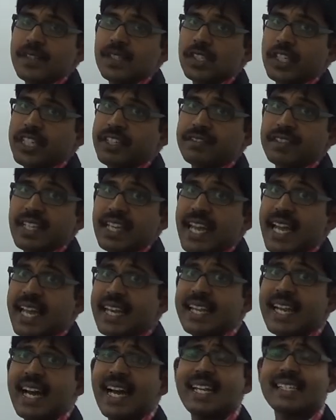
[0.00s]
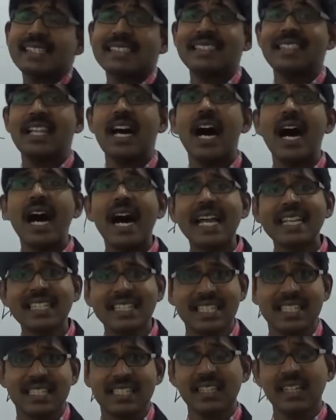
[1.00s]
So if the area is
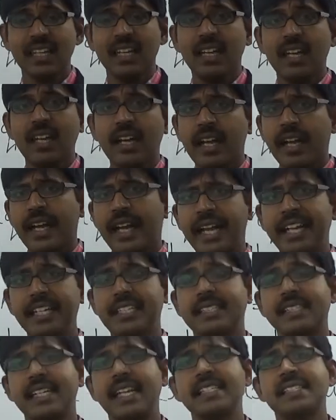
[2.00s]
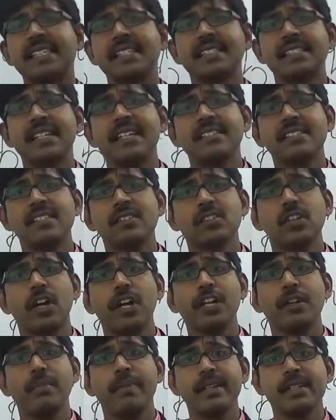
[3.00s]
large, its resistance is
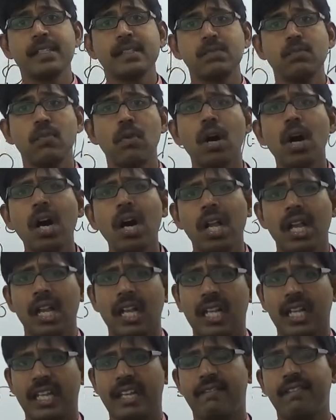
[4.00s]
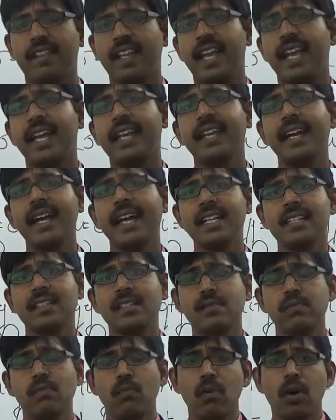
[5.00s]
going to be small. If the area is
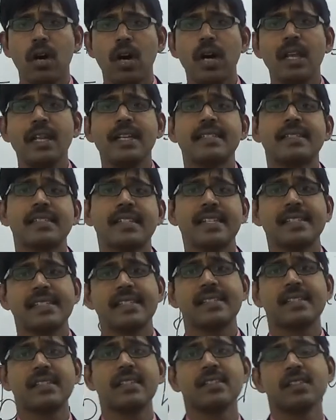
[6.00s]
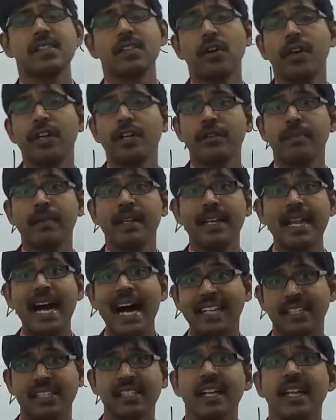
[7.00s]
small, its resistance is going to be
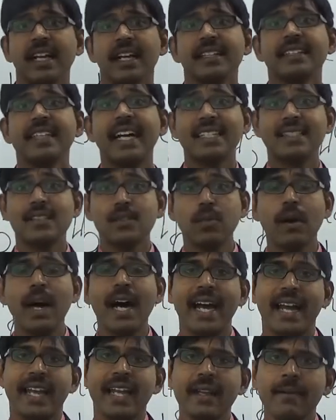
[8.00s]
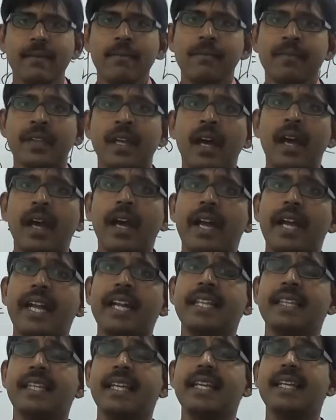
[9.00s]
large. That's why
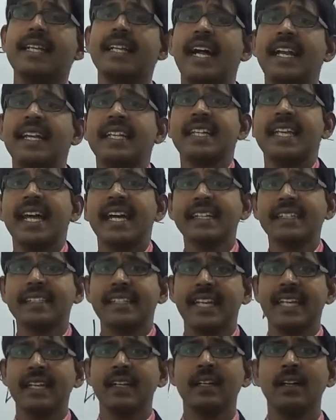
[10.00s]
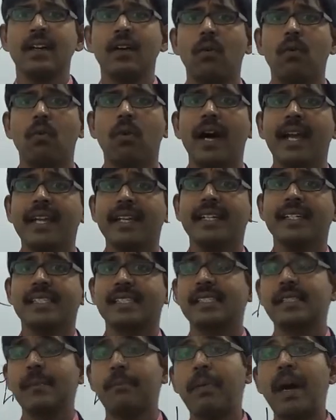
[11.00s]
in the conducting
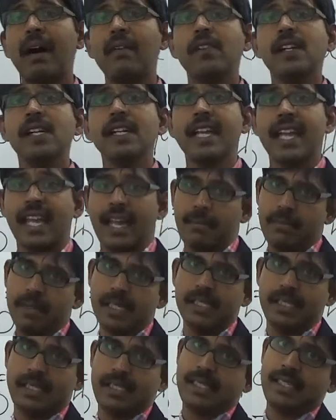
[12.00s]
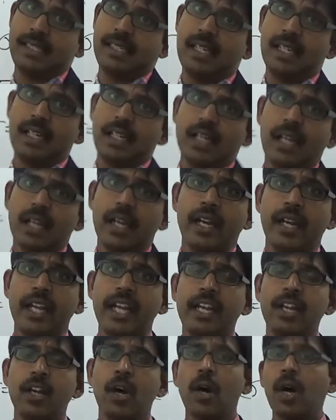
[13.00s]
wires, the power cables,
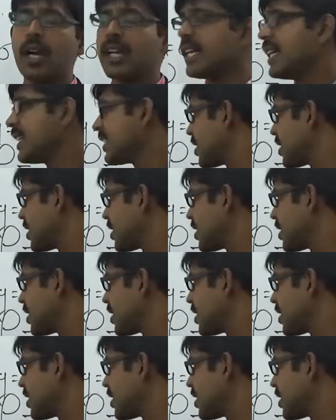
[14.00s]
in order